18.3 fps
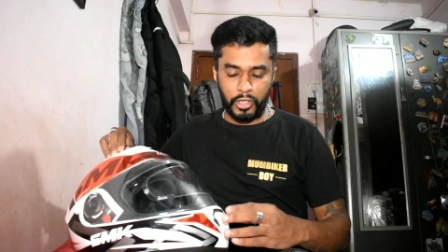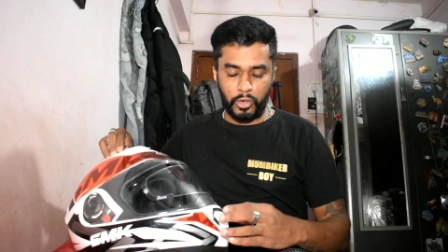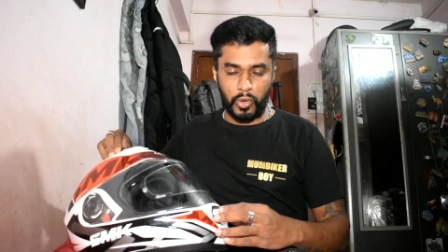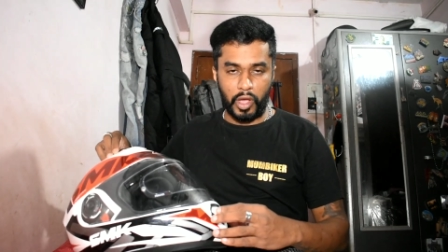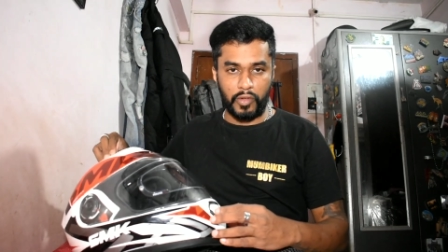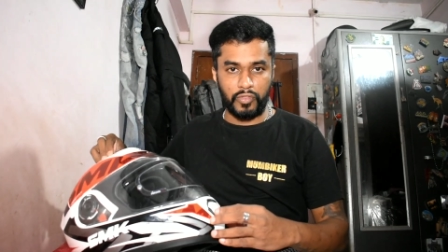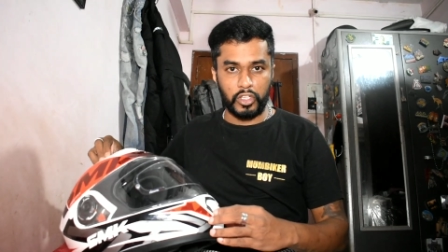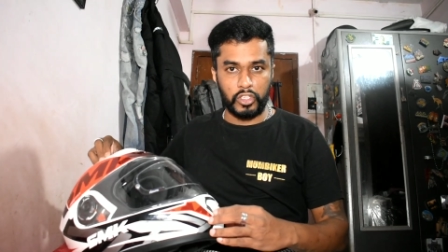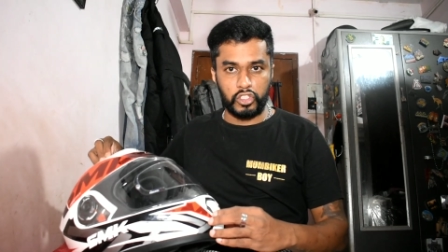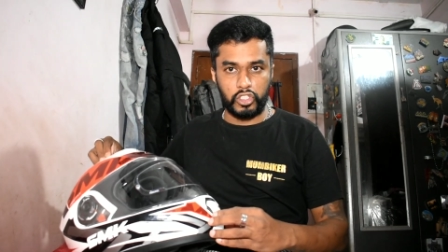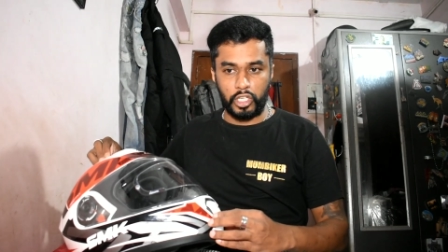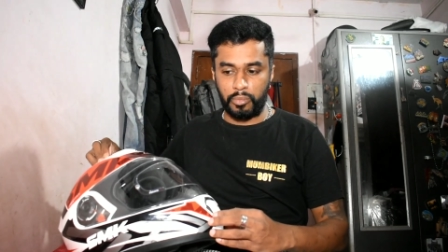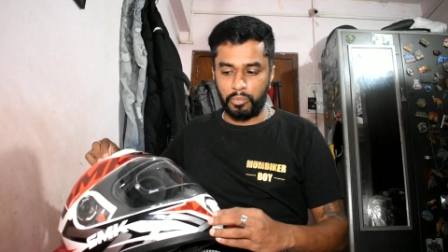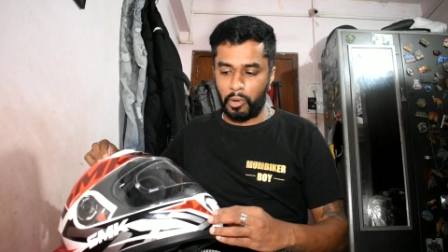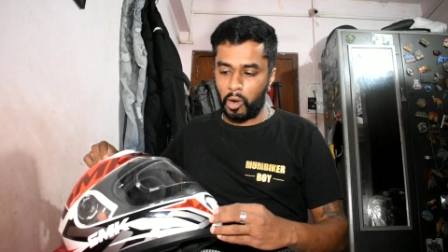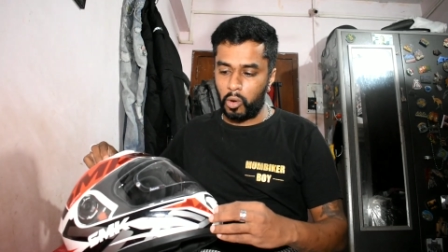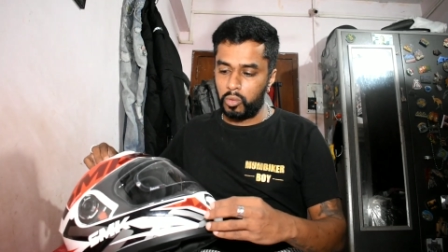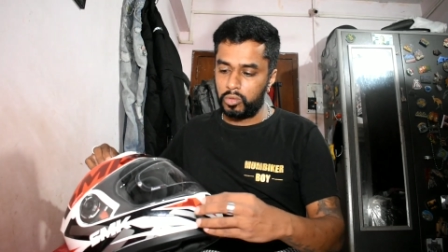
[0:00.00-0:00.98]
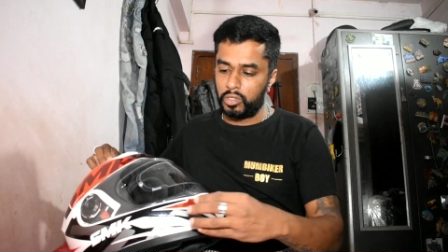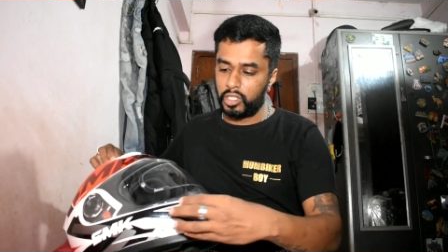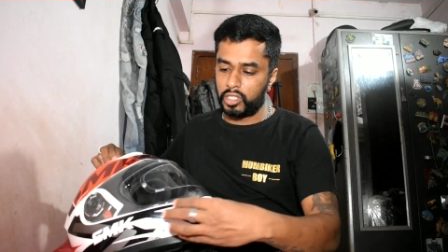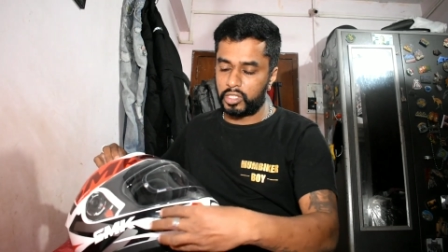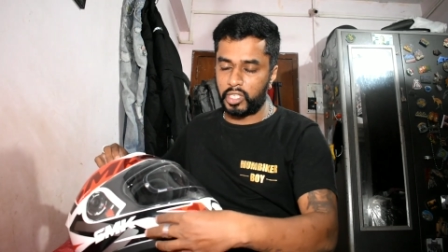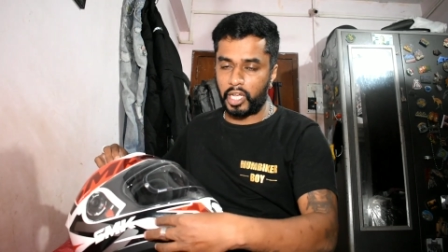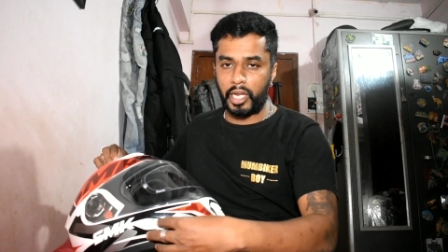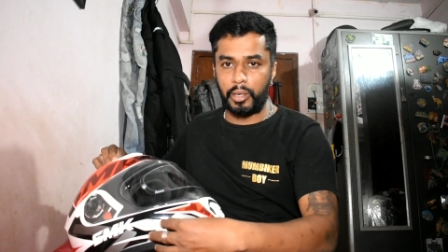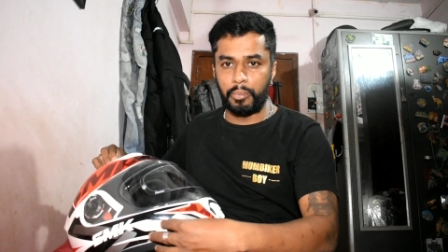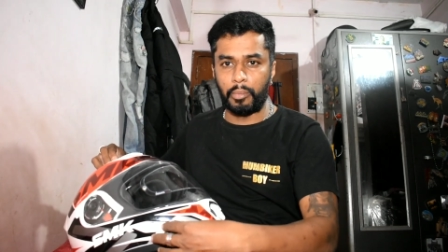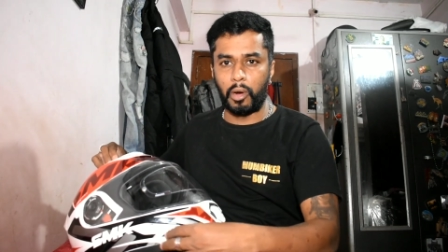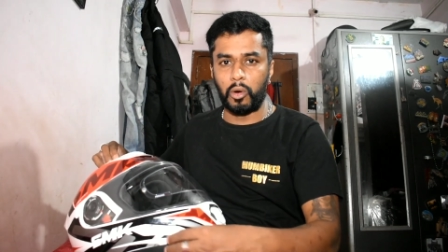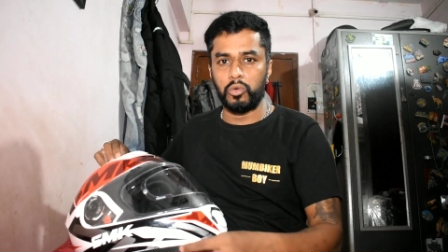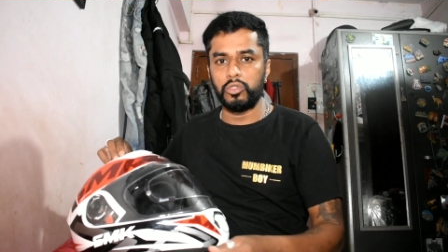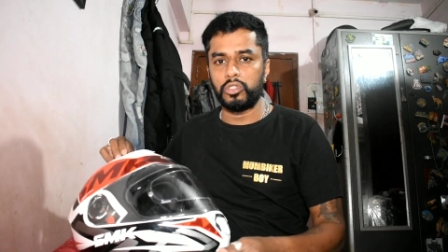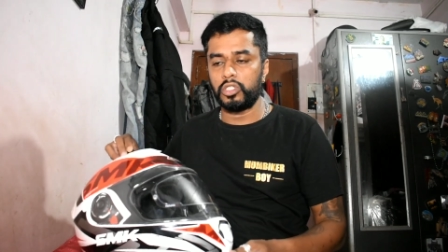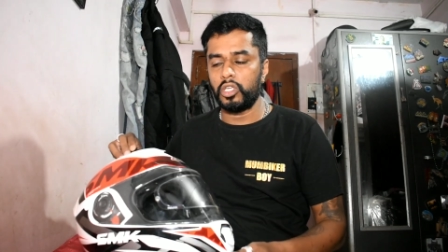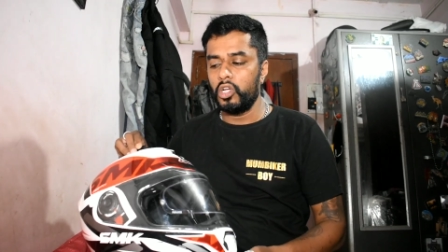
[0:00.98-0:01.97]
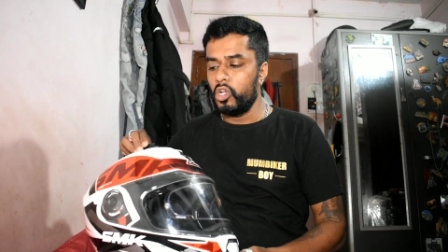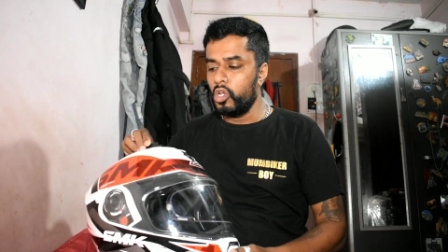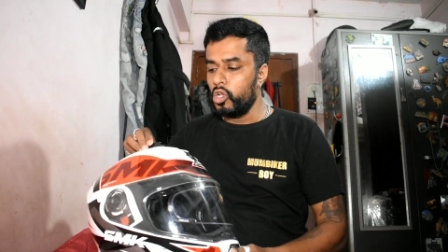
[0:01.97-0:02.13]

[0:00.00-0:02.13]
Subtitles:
then you have the chin mount, the side mounts.